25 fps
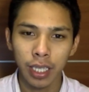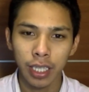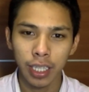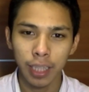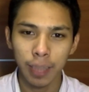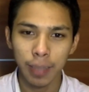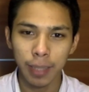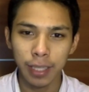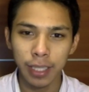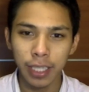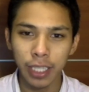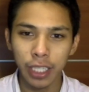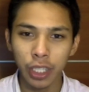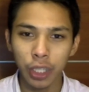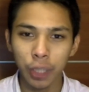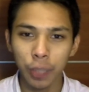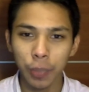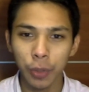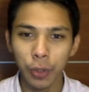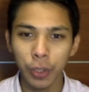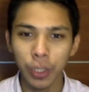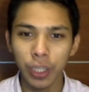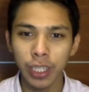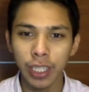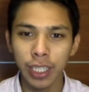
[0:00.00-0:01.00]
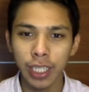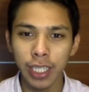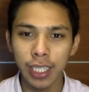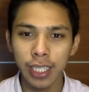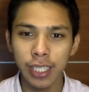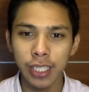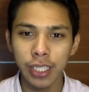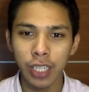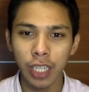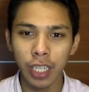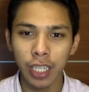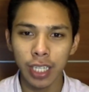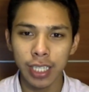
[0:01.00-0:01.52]
The Madrid community
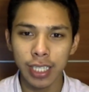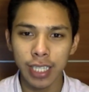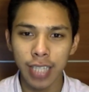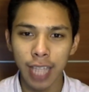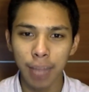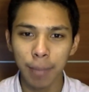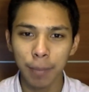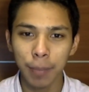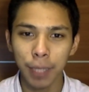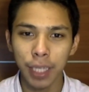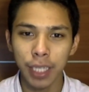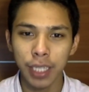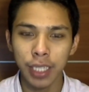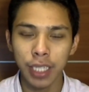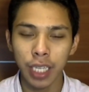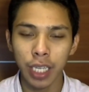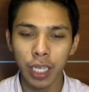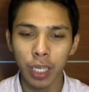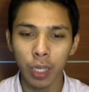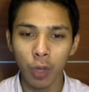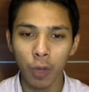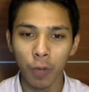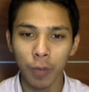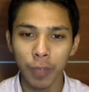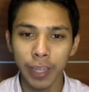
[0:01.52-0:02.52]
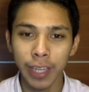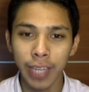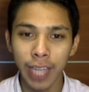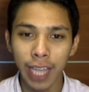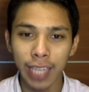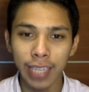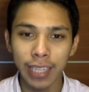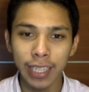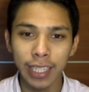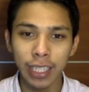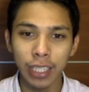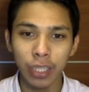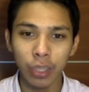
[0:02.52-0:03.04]
shall establish a
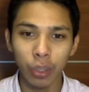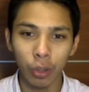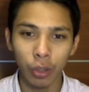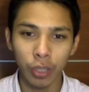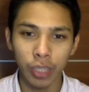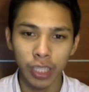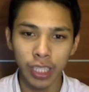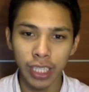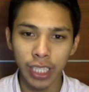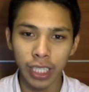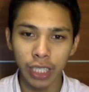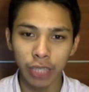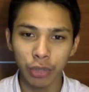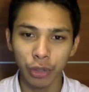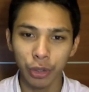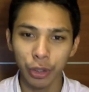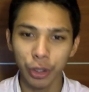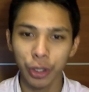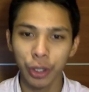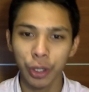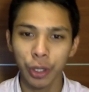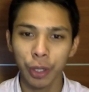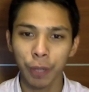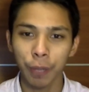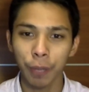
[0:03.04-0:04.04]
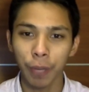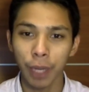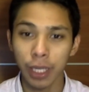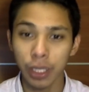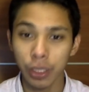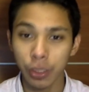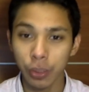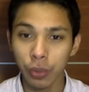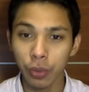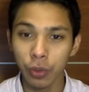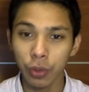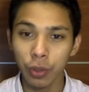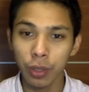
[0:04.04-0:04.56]
COVID-19 coordinator by
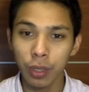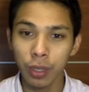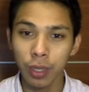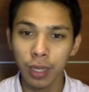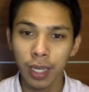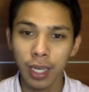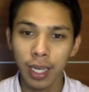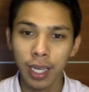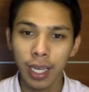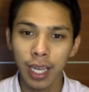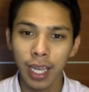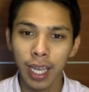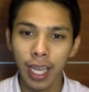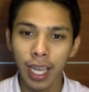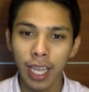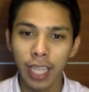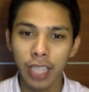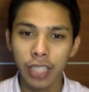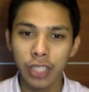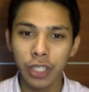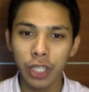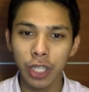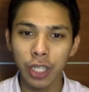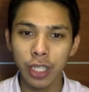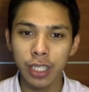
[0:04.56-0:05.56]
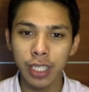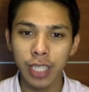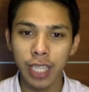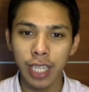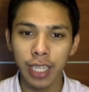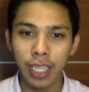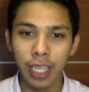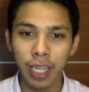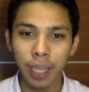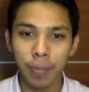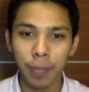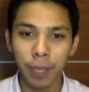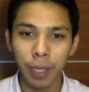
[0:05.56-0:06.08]
school and shall set
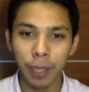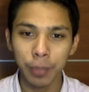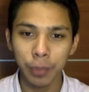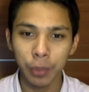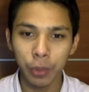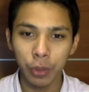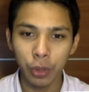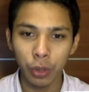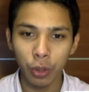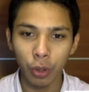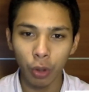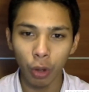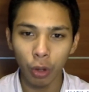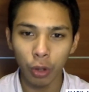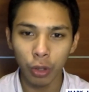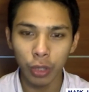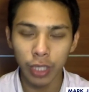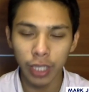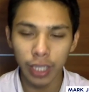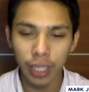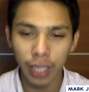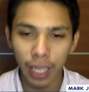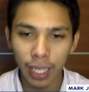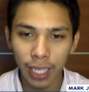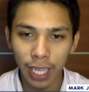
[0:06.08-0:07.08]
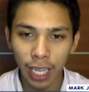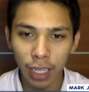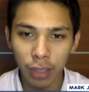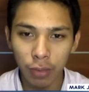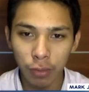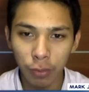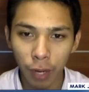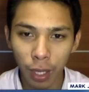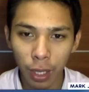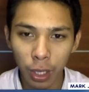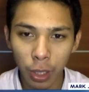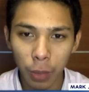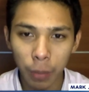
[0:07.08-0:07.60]
up a protocol to detect and
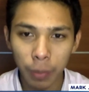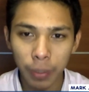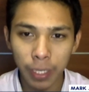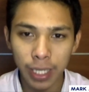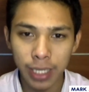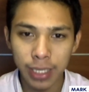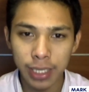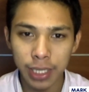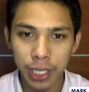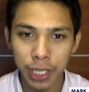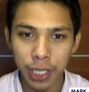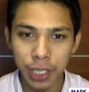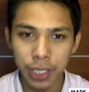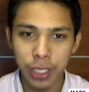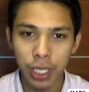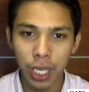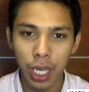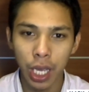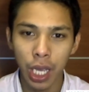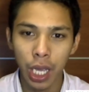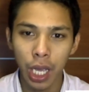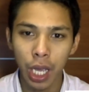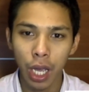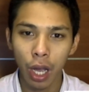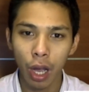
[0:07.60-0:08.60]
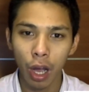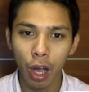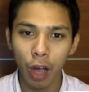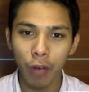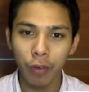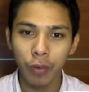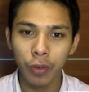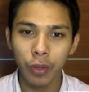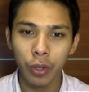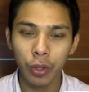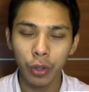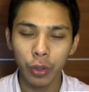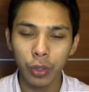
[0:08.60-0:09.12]
follow up cases of
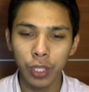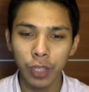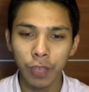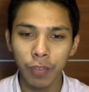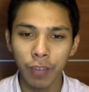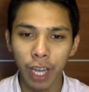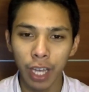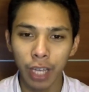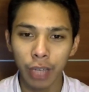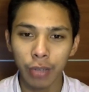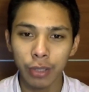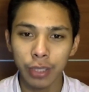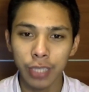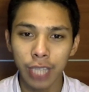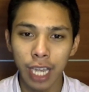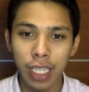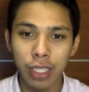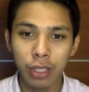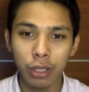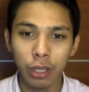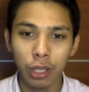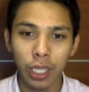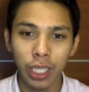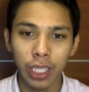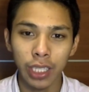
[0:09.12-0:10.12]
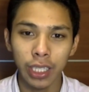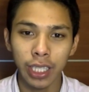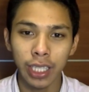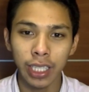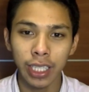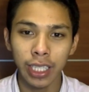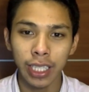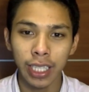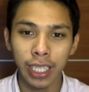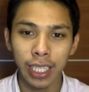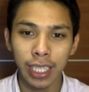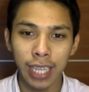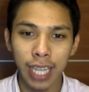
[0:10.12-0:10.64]
coronavirus isolated
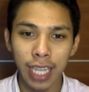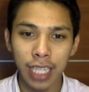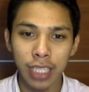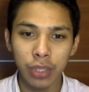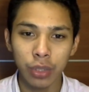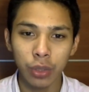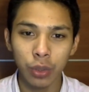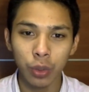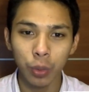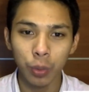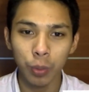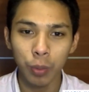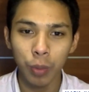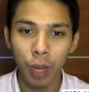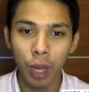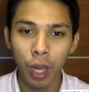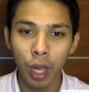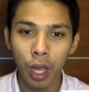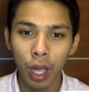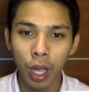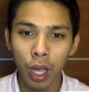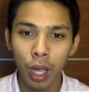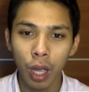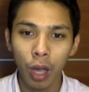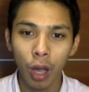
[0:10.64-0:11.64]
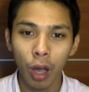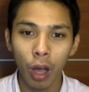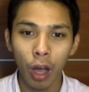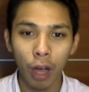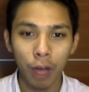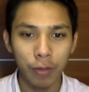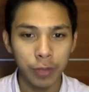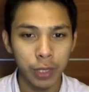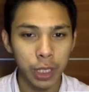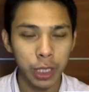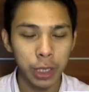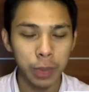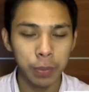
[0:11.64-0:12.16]
in a classroom of
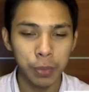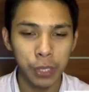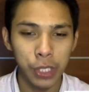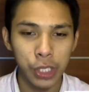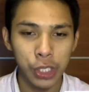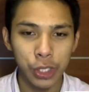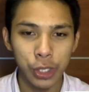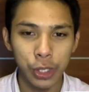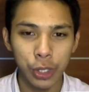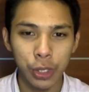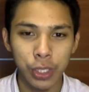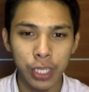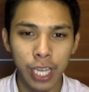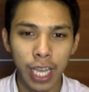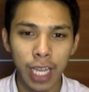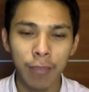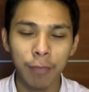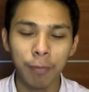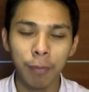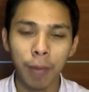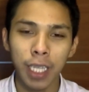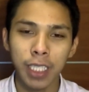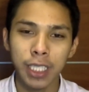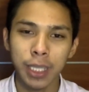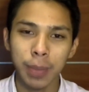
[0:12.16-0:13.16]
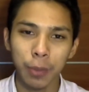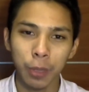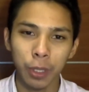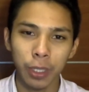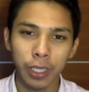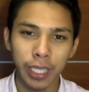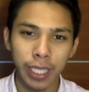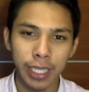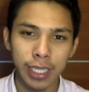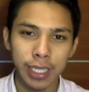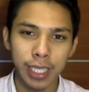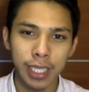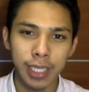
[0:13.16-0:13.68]
suspicious and possible
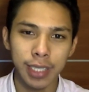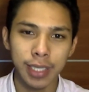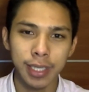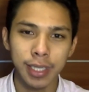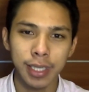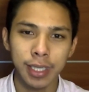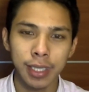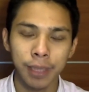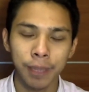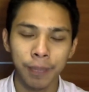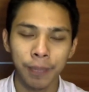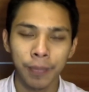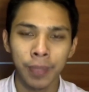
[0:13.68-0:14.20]
cases.